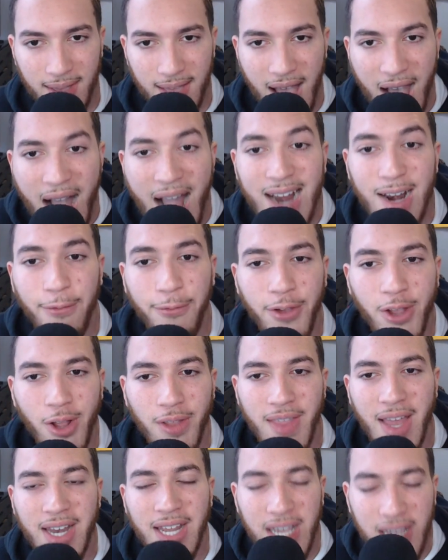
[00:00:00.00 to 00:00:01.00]

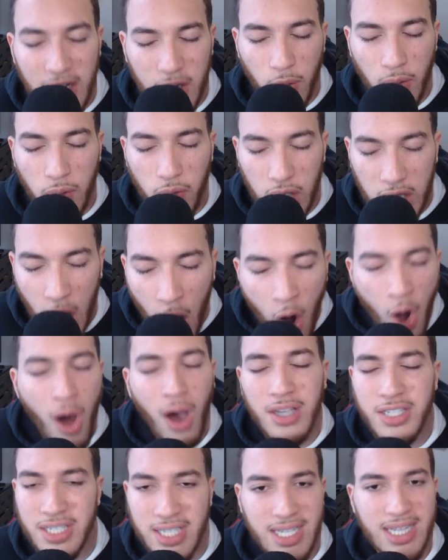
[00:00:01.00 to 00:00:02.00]
that he could
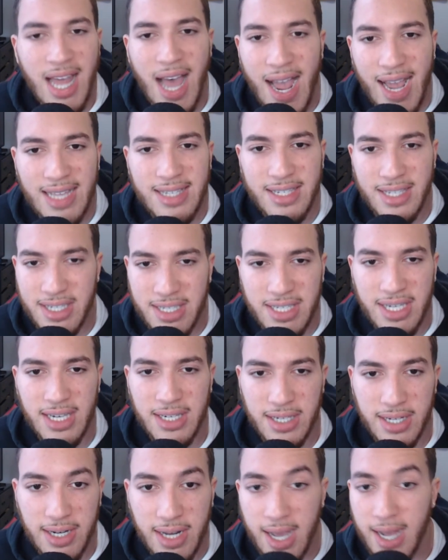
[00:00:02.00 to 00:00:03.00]
cost the Lions the
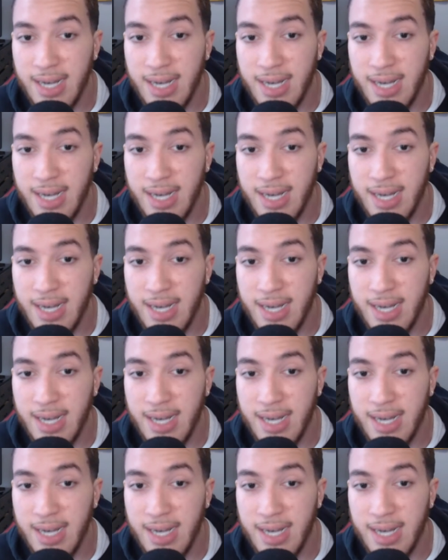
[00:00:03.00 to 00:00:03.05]
season.